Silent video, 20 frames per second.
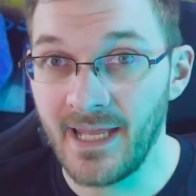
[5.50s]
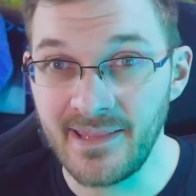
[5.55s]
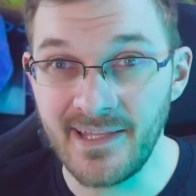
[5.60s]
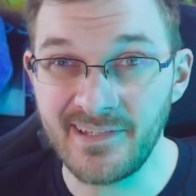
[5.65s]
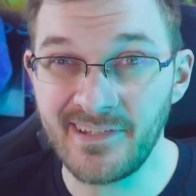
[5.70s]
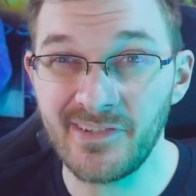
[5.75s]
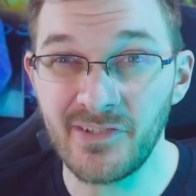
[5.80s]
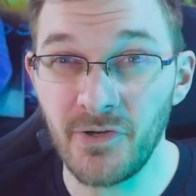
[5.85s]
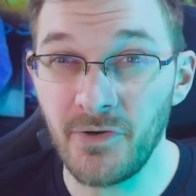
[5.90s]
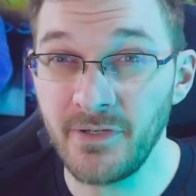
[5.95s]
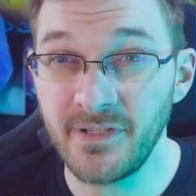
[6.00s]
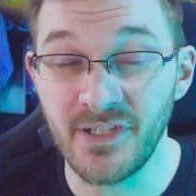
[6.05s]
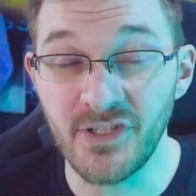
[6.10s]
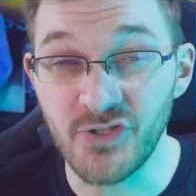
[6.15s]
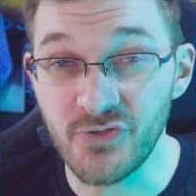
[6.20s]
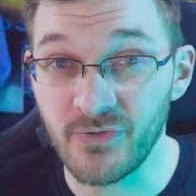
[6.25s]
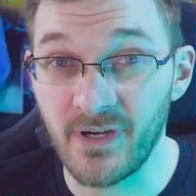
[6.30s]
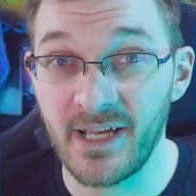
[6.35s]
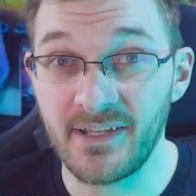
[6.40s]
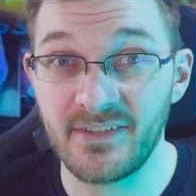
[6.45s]
and this is going to
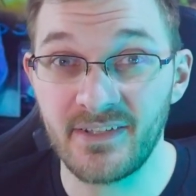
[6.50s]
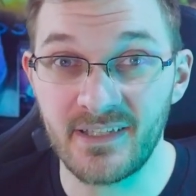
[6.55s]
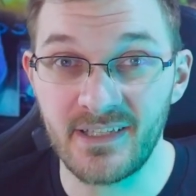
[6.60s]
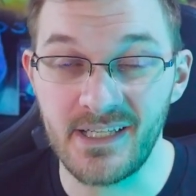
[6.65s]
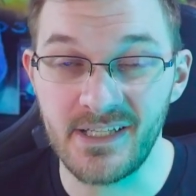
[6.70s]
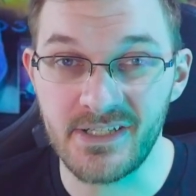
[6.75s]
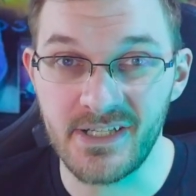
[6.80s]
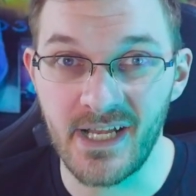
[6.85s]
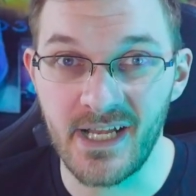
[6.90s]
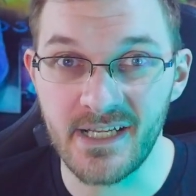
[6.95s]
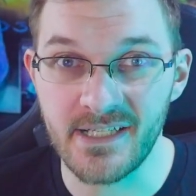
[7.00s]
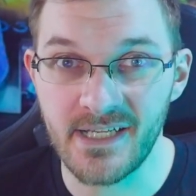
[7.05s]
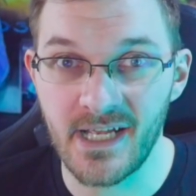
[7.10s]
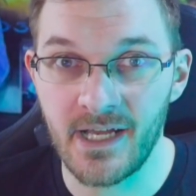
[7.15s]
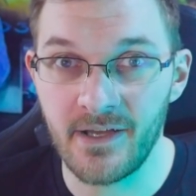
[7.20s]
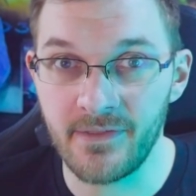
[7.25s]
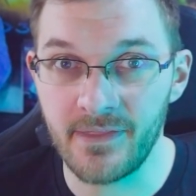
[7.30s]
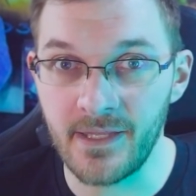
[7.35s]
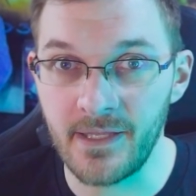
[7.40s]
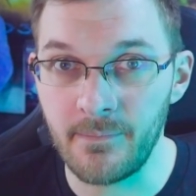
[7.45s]
drastically change
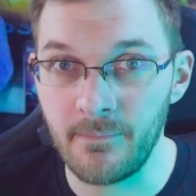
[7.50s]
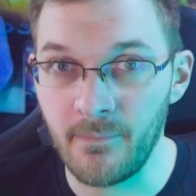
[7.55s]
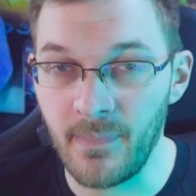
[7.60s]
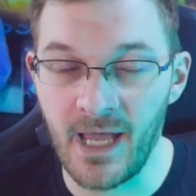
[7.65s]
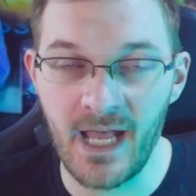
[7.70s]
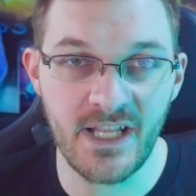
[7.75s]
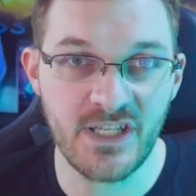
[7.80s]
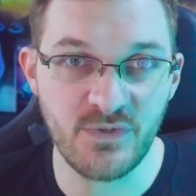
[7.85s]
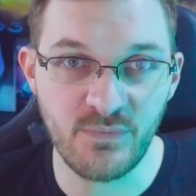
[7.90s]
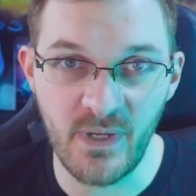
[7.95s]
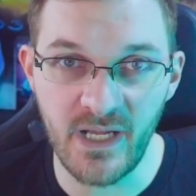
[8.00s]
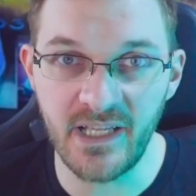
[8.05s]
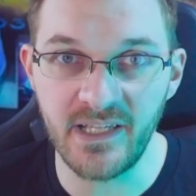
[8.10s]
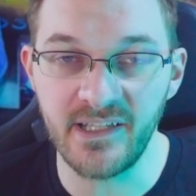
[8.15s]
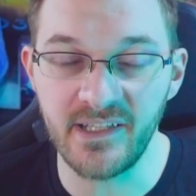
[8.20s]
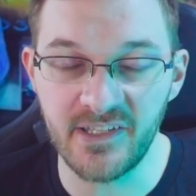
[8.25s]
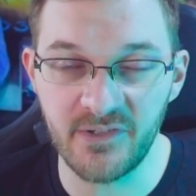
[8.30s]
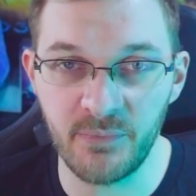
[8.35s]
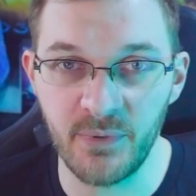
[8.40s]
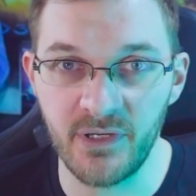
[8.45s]
how the
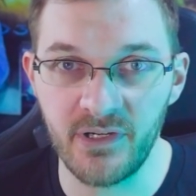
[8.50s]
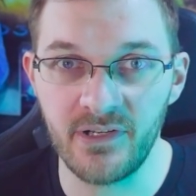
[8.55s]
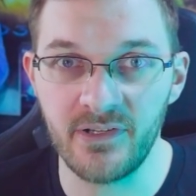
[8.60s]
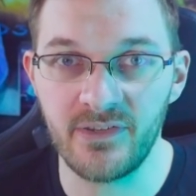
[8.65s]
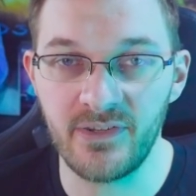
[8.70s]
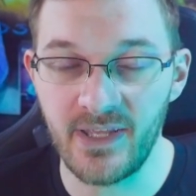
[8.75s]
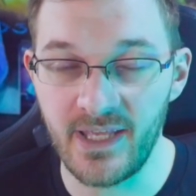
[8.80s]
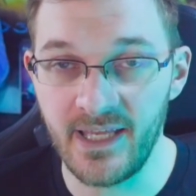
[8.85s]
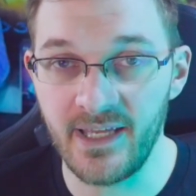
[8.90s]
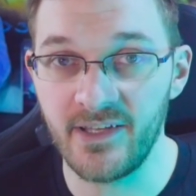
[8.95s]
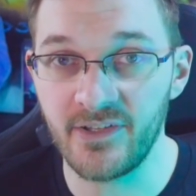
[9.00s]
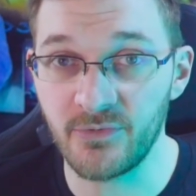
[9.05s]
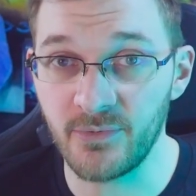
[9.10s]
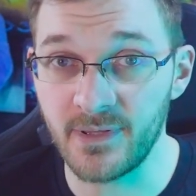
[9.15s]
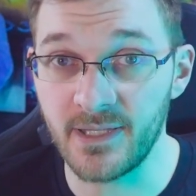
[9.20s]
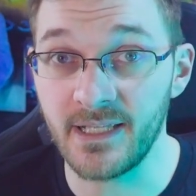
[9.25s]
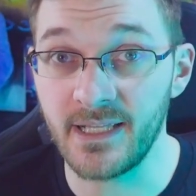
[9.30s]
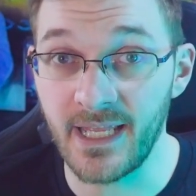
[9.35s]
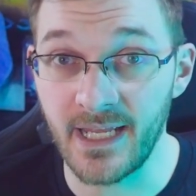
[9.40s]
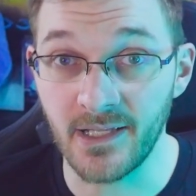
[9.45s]
matchmaking experience is
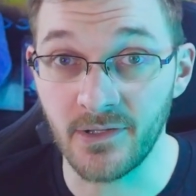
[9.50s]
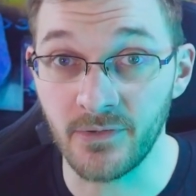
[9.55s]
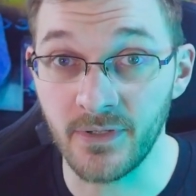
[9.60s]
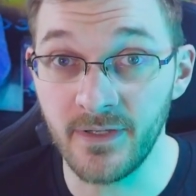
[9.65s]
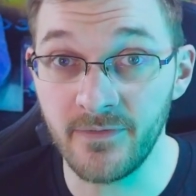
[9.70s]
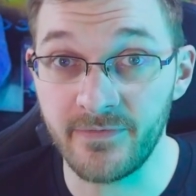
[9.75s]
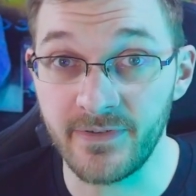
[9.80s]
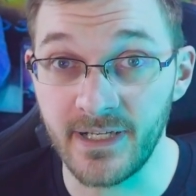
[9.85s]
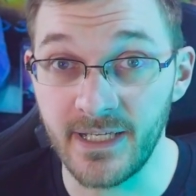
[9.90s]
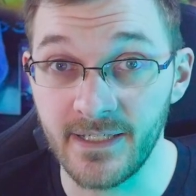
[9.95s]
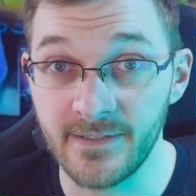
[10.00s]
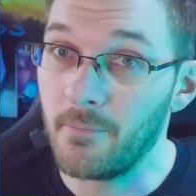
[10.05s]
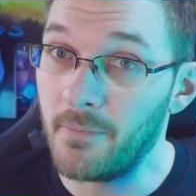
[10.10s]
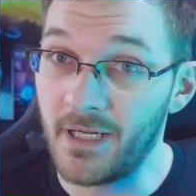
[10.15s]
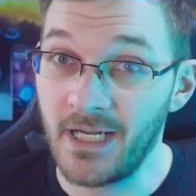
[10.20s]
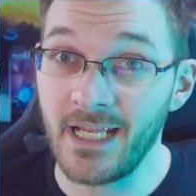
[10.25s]
within Halo Infinite.